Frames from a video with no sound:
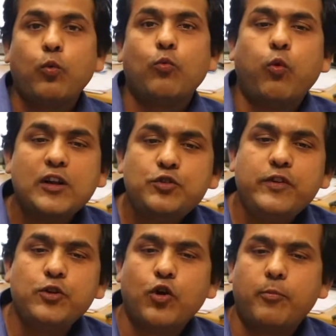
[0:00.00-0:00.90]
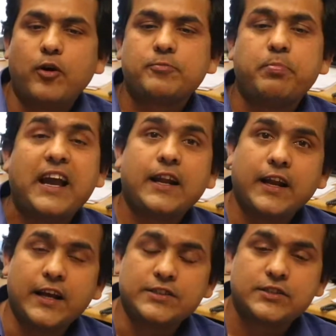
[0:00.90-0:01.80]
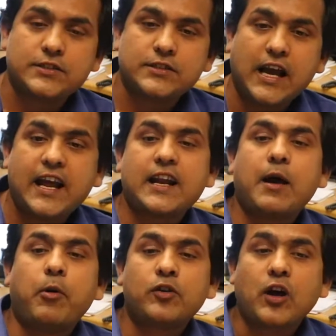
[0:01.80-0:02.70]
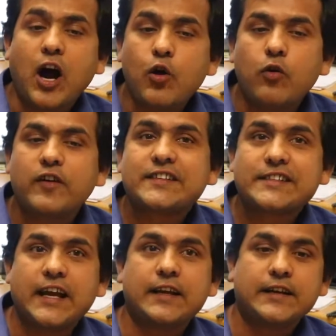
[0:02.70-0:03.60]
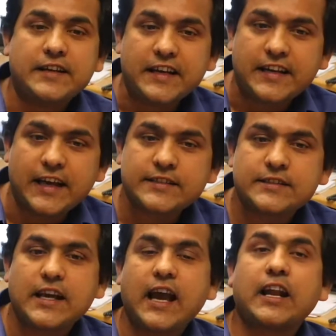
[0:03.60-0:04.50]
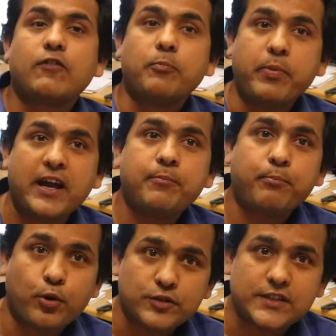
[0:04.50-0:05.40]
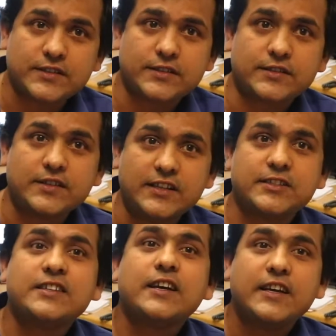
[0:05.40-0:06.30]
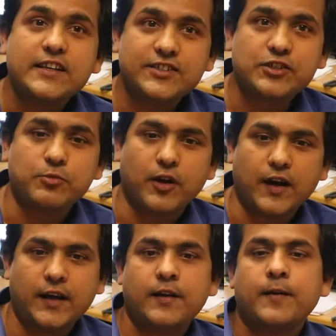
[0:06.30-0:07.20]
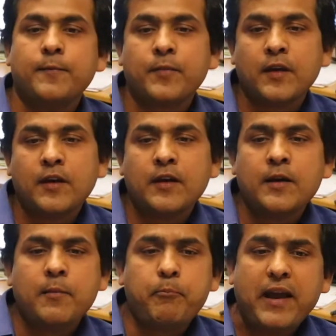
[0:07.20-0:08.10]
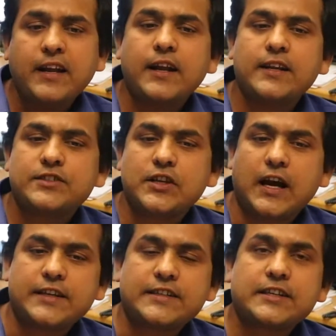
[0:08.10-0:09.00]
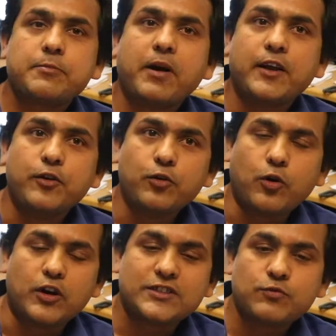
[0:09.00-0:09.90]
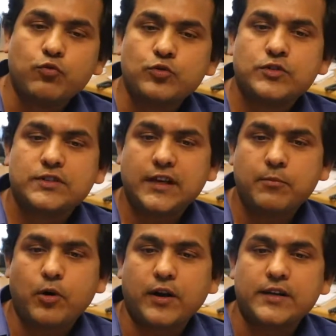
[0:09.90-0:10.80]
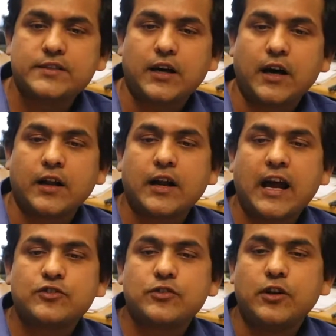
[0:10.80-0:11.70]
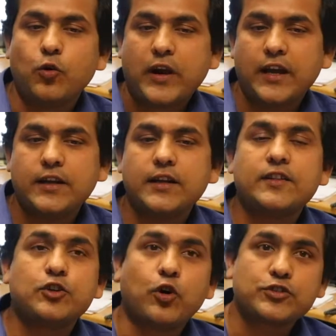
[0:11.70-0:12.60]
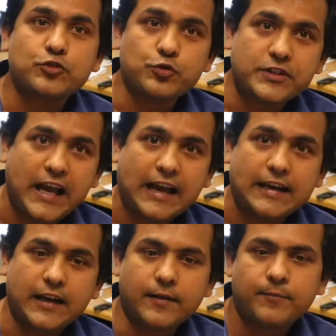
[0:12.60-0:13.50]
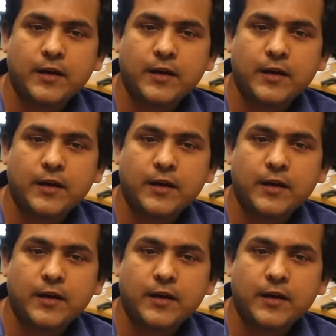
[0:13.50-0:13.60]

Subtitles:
what do we know about pain and itch and about how our skin detects and our brain processes these stimuli? Pain and itch are detected by neurons whose cell bodies are actually located in the dorsal root ganglia.